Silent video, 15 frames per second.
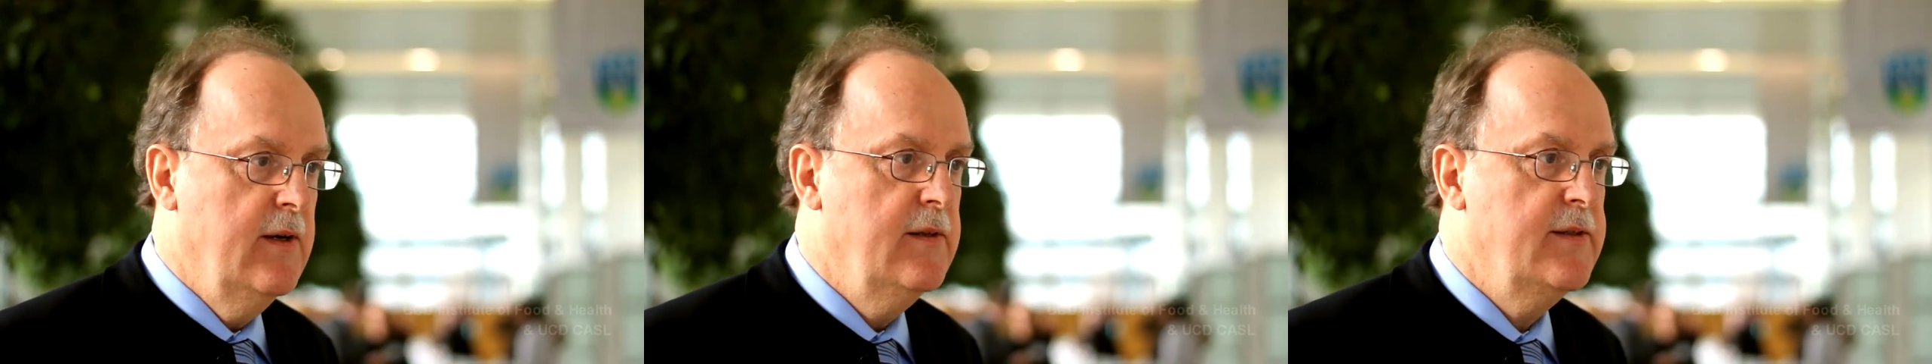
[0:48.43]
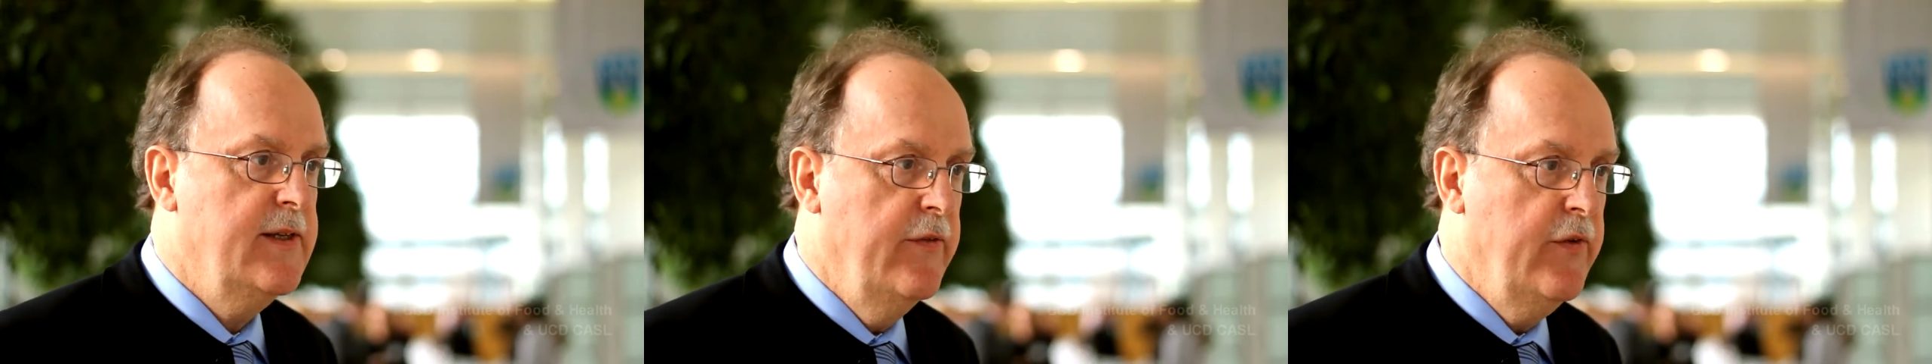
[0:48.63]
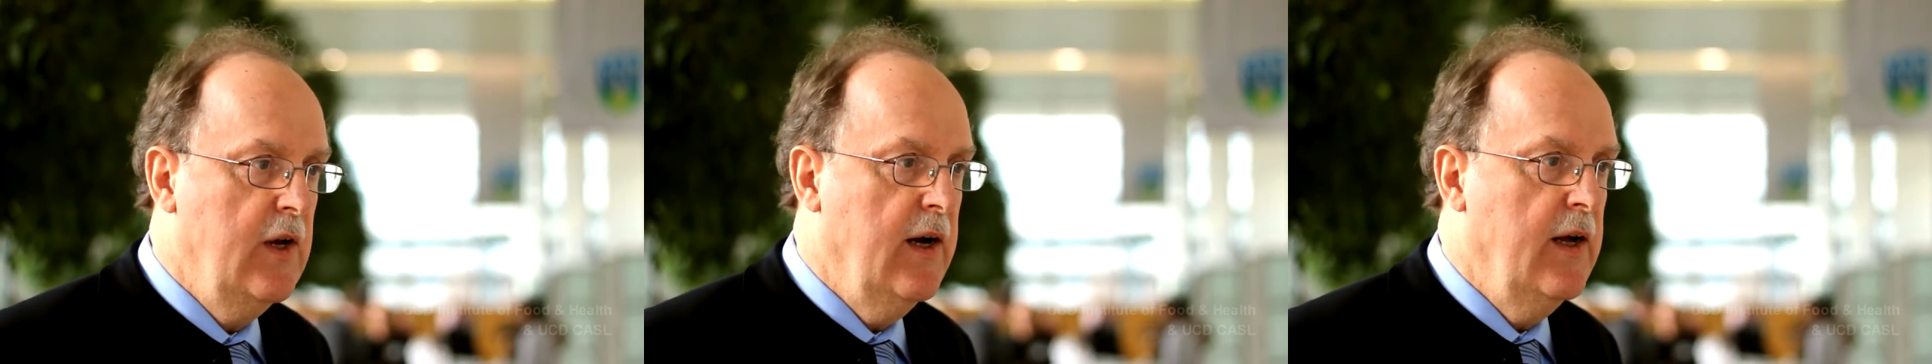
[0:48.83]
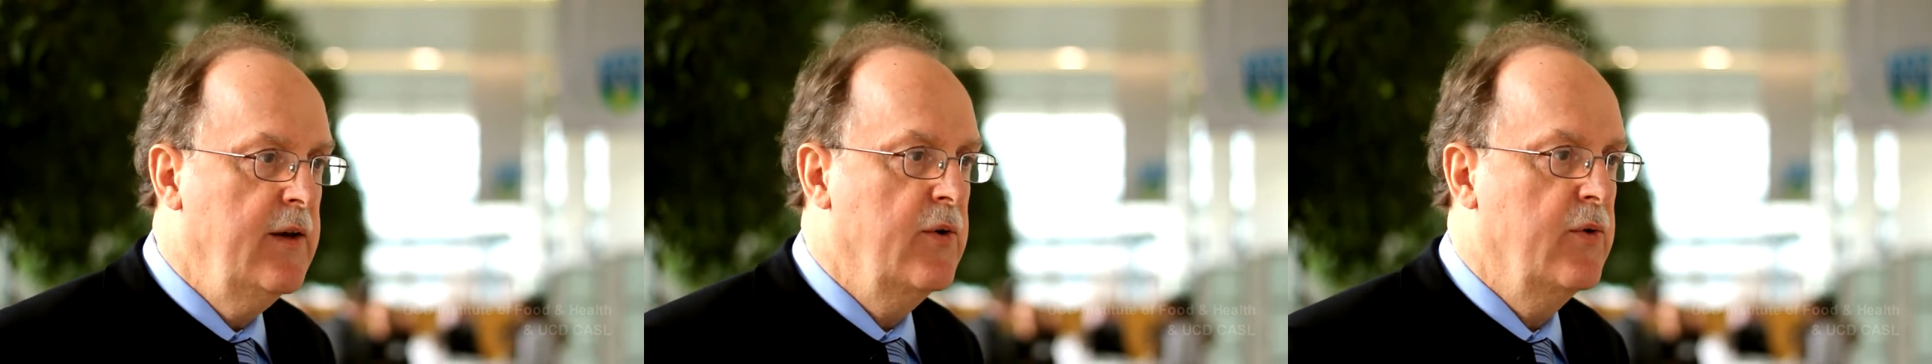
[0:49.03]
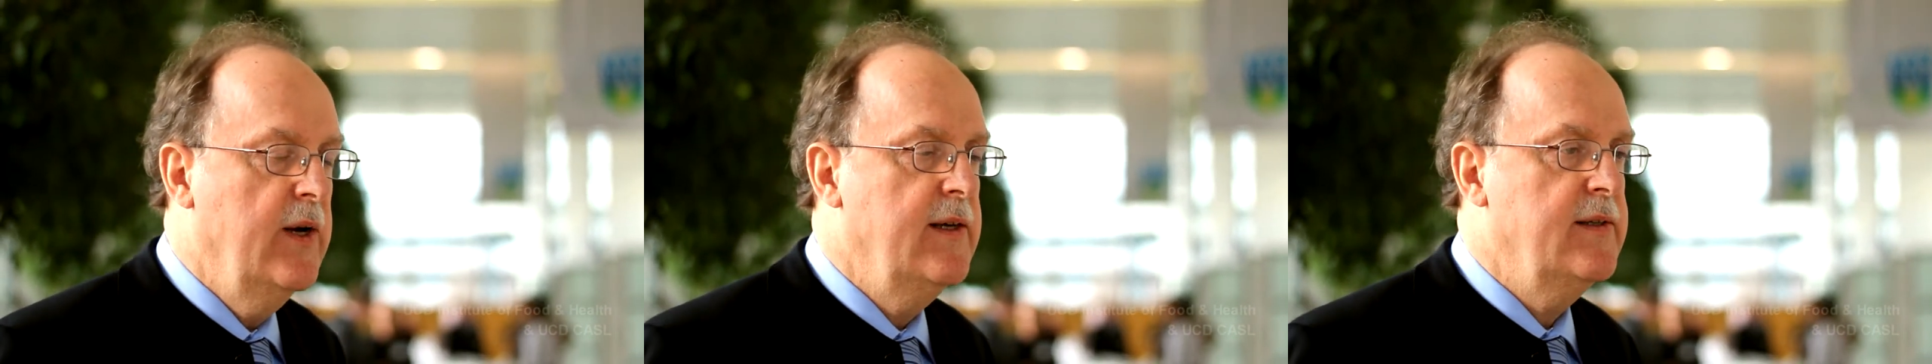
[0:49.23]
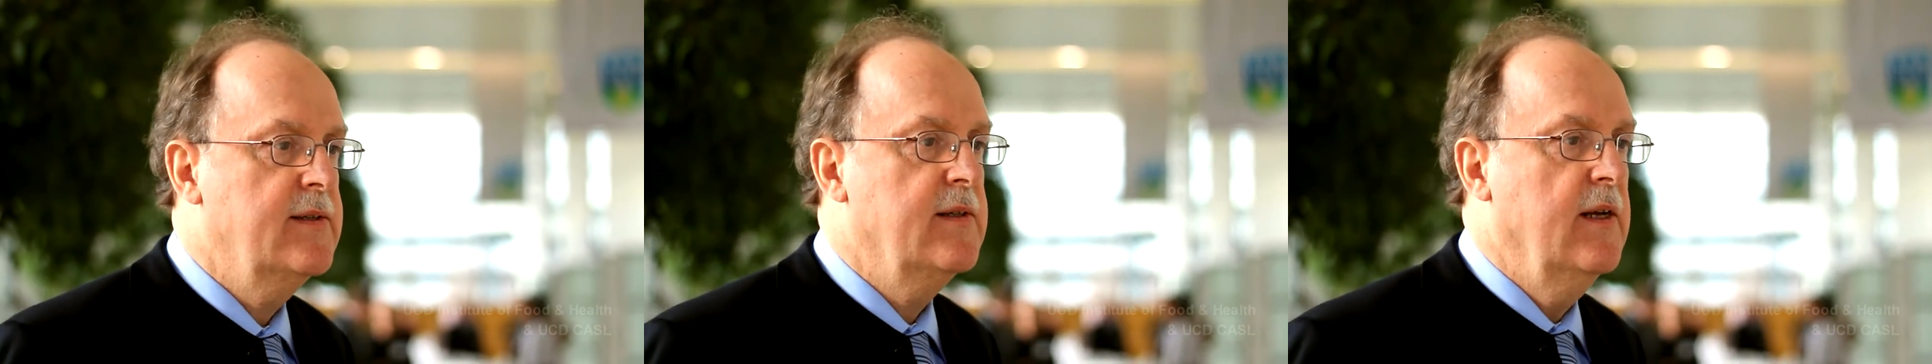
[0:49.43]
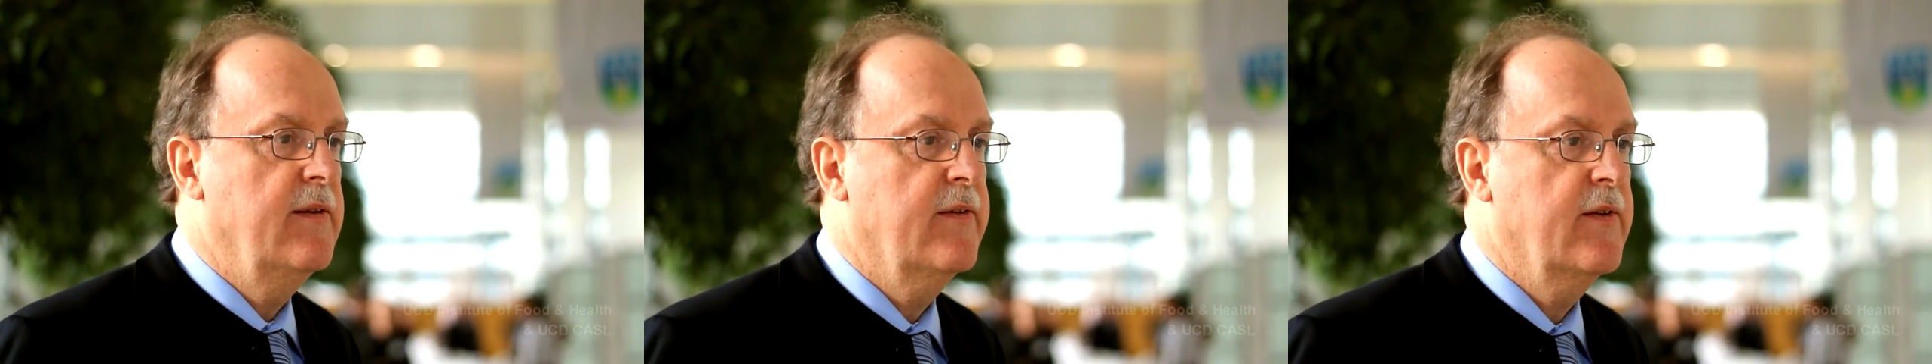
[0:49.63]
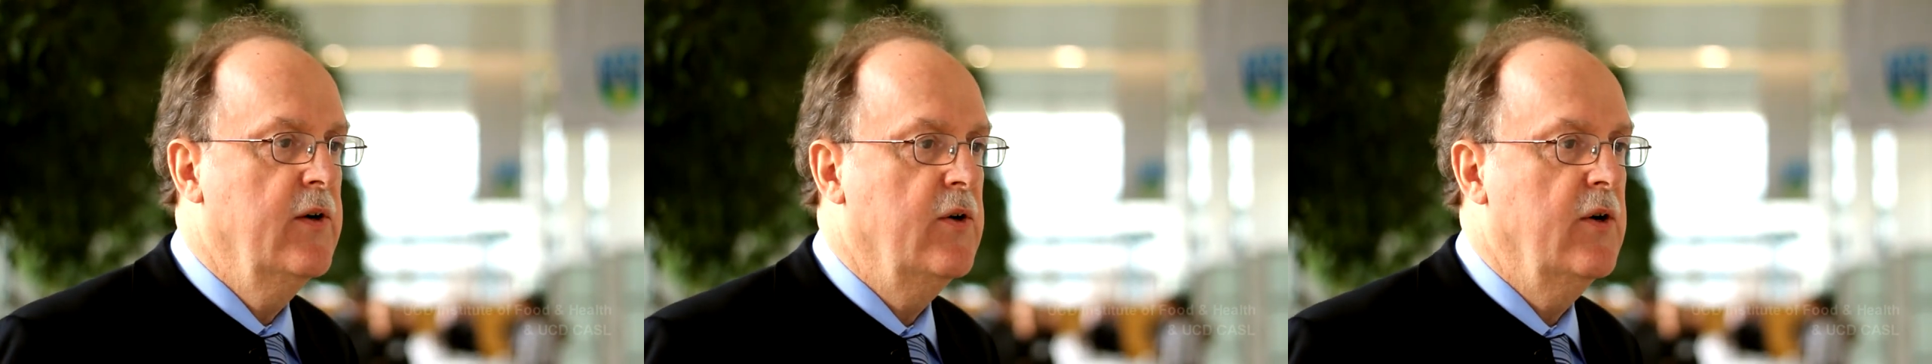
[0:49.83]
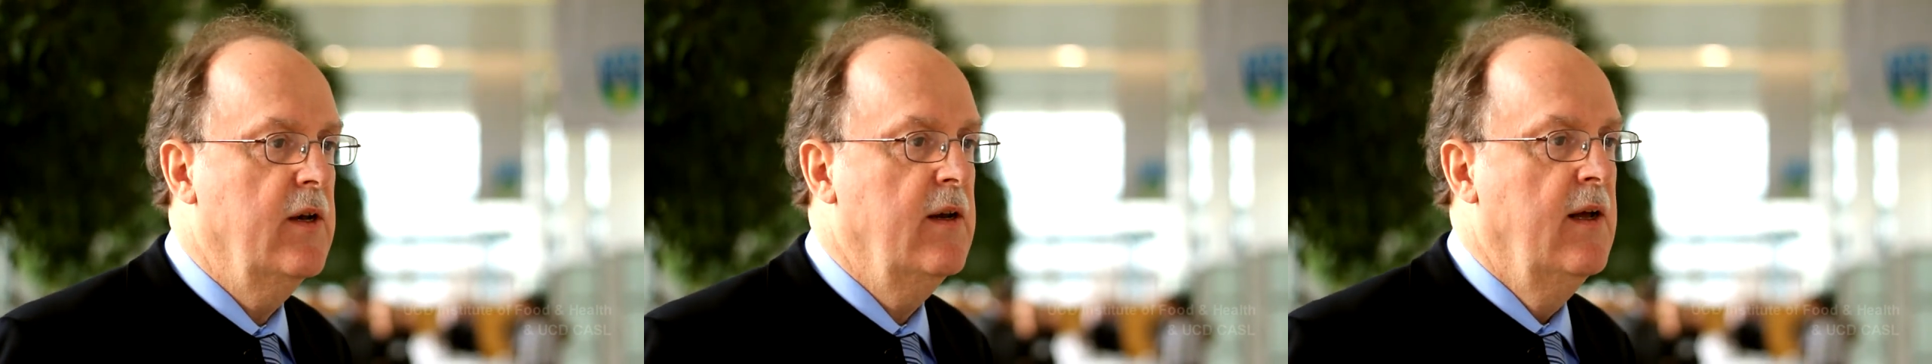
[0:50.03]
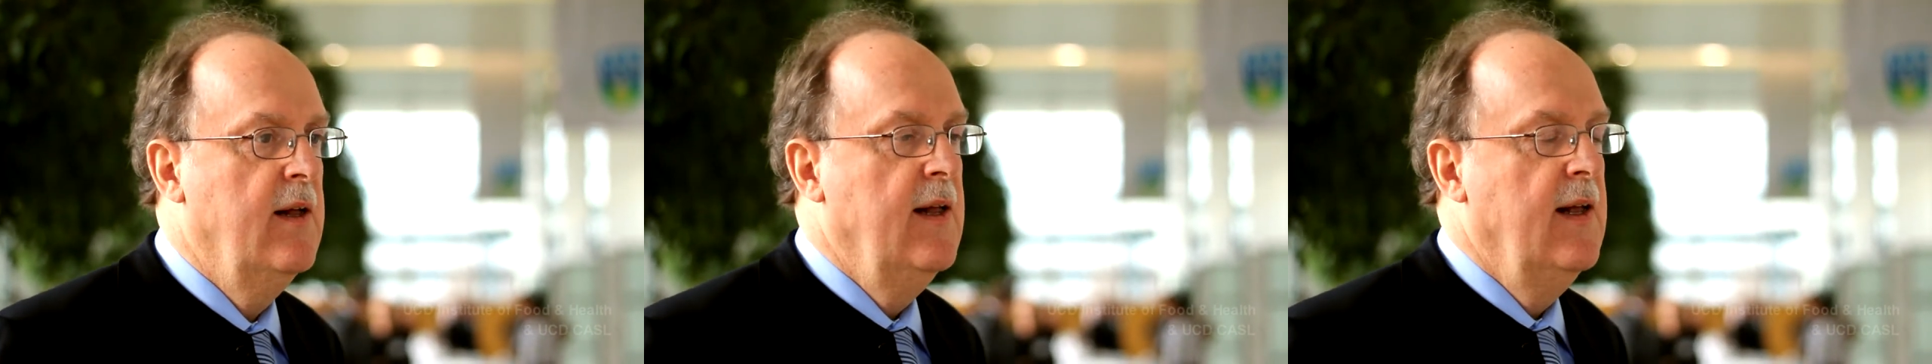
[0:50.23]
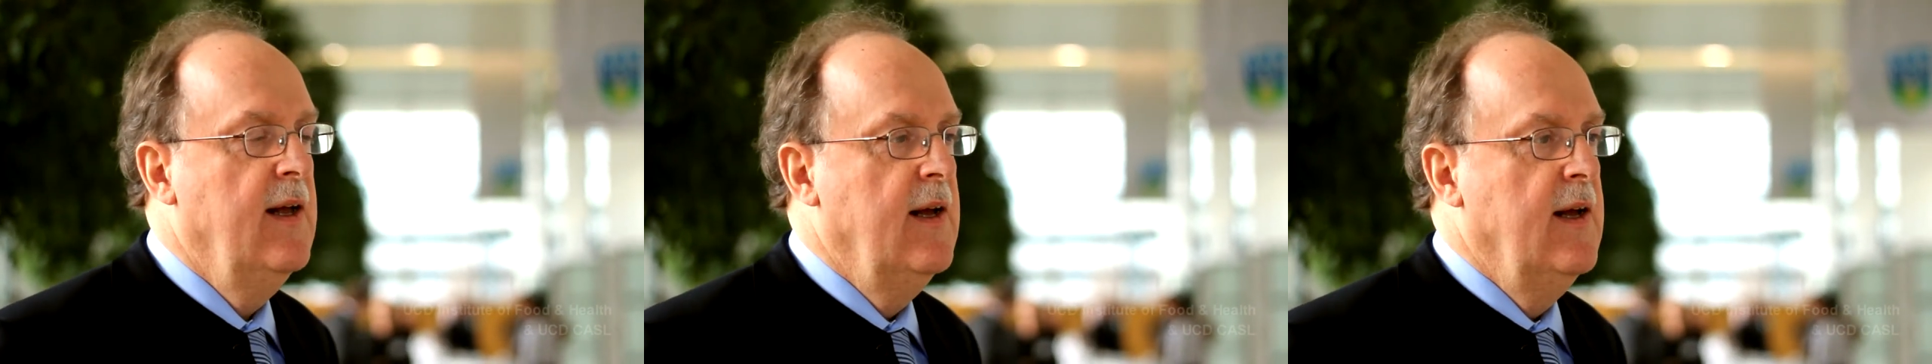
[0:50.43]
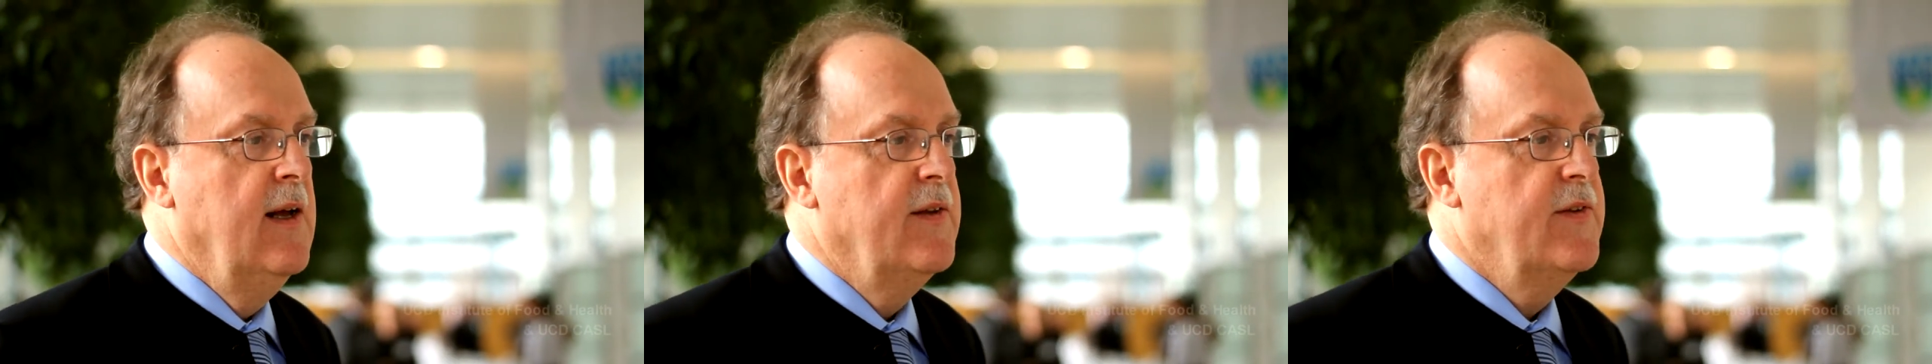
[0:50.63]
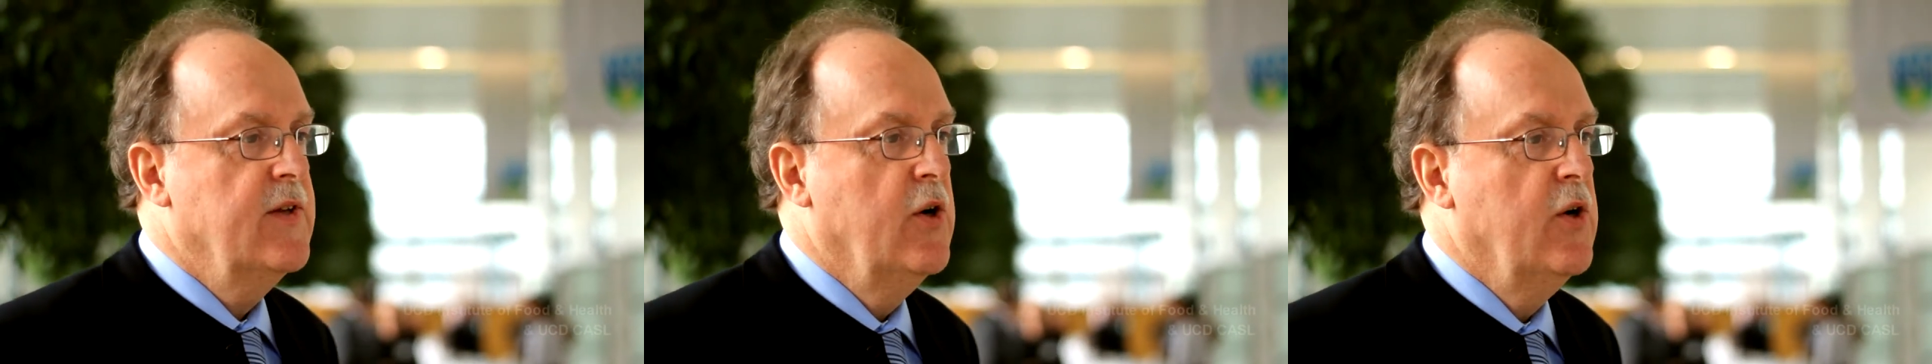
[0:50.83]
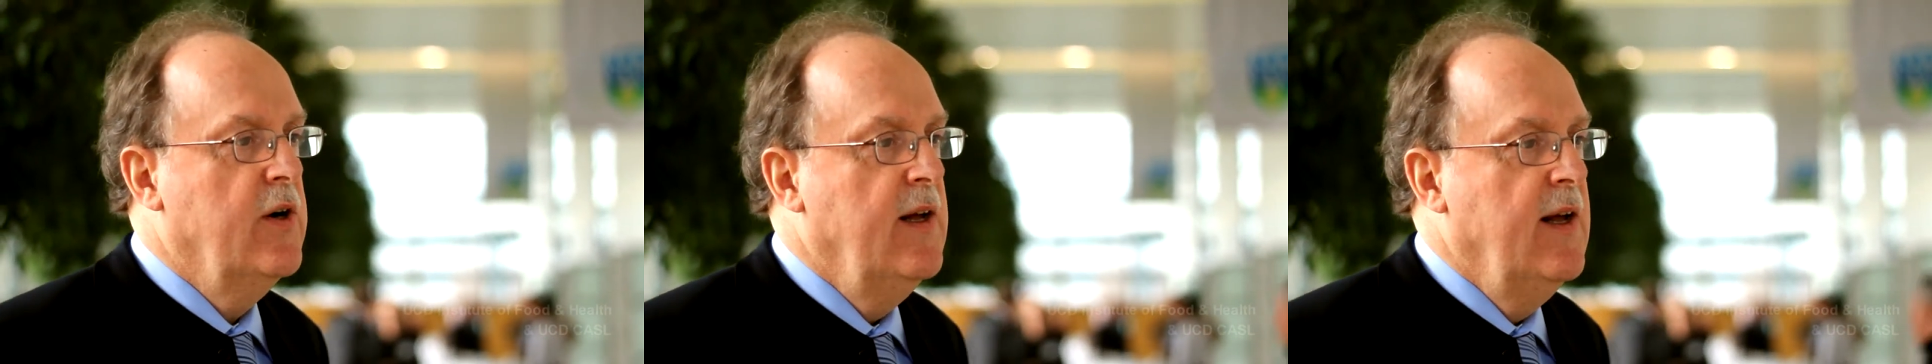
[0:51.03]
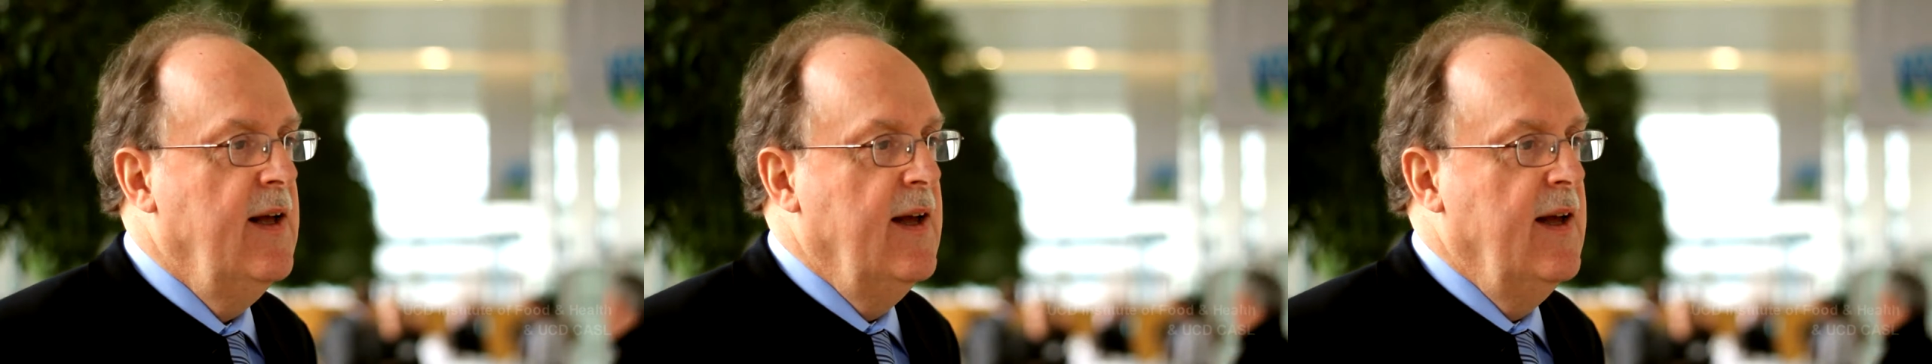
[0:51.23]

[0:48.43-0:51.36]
civil unrest, and so on. So